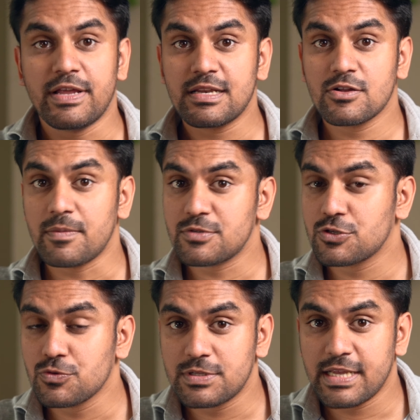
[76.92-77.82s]
it comes to
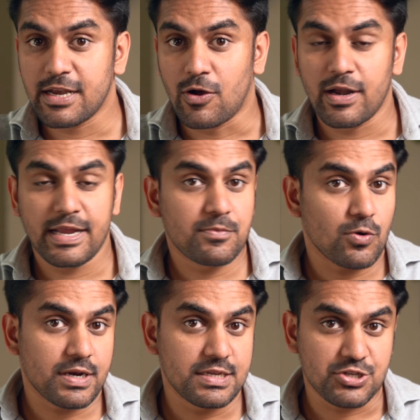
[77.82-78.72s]
choosing an online
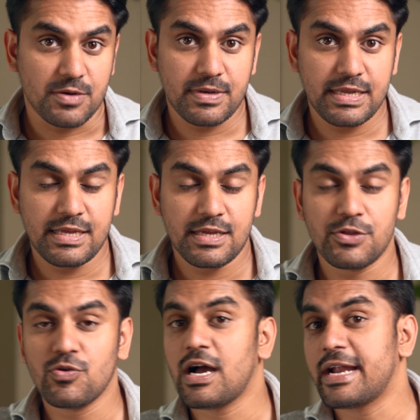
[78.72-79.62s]
broker in Germany,
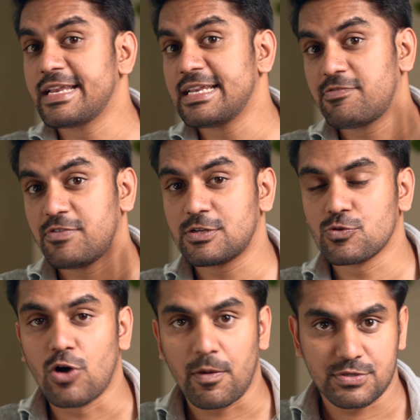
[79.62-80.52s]
you are ideally left with
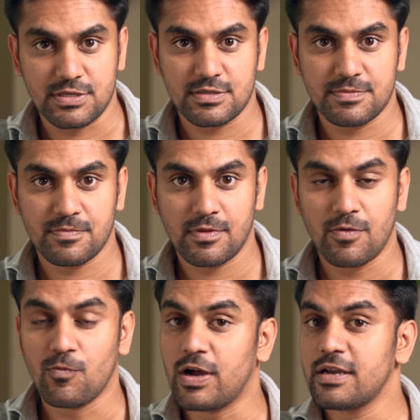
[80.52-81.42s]
2 options.
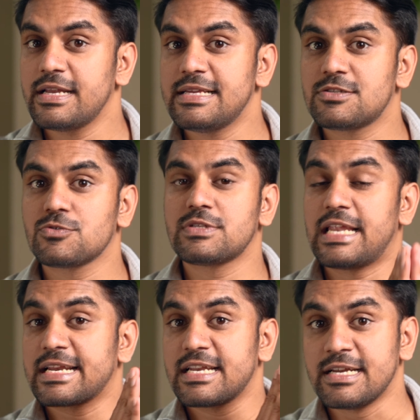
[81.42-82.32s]
One is to
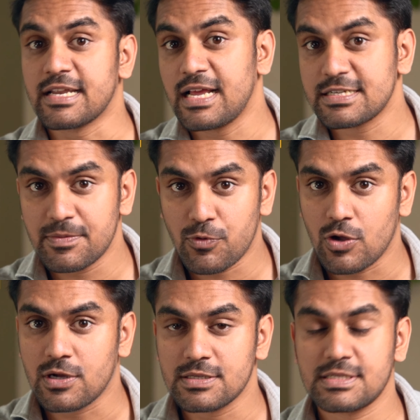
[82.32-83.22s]
select an international
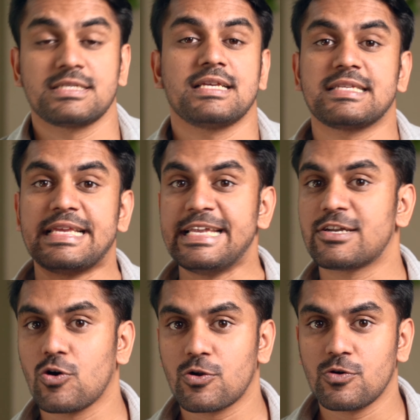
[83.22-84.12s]
broker such as
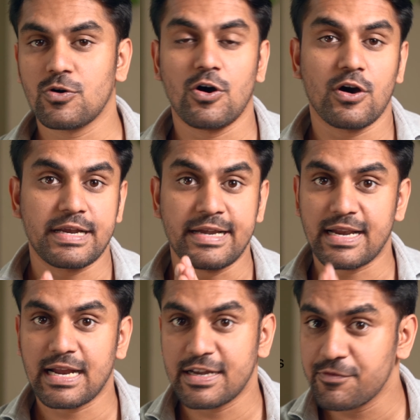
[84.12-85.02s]
eToro or
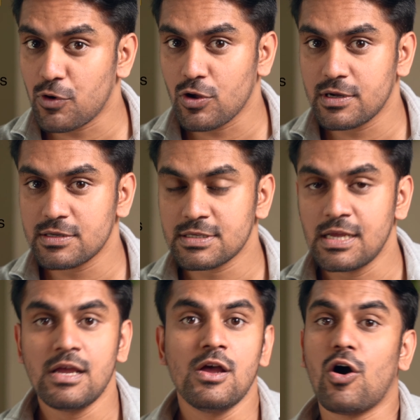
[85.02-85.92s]
Interactive Brokers,
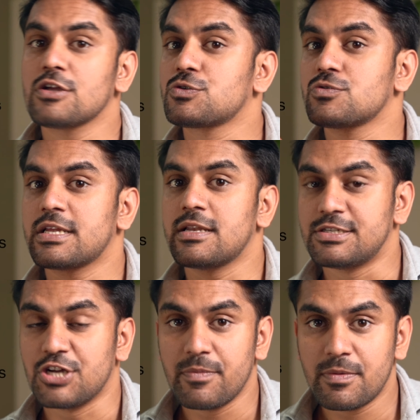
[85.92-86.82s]
or choose a
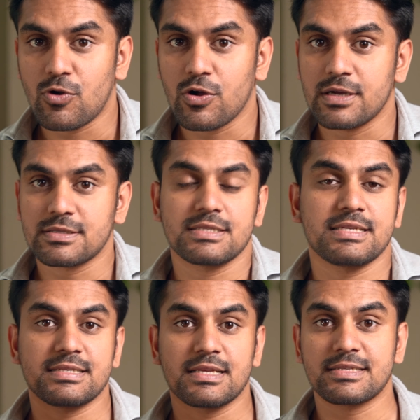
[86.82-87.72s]
German broker such
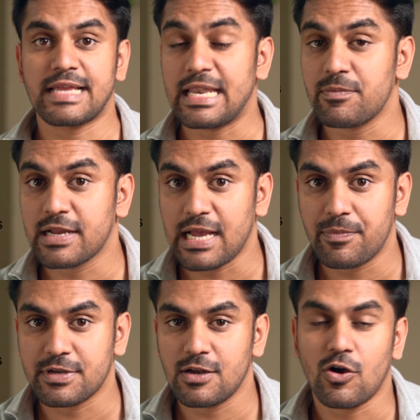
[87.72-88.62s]
as Scalable
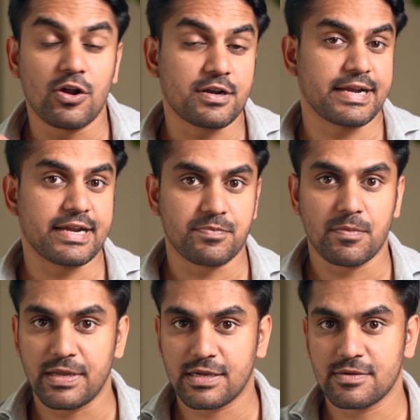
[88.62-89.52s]
Capital or Trade
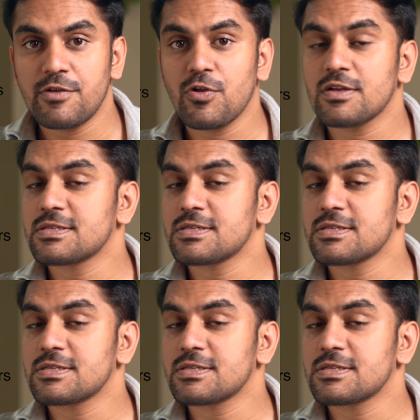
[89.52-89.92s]
Republic. If you are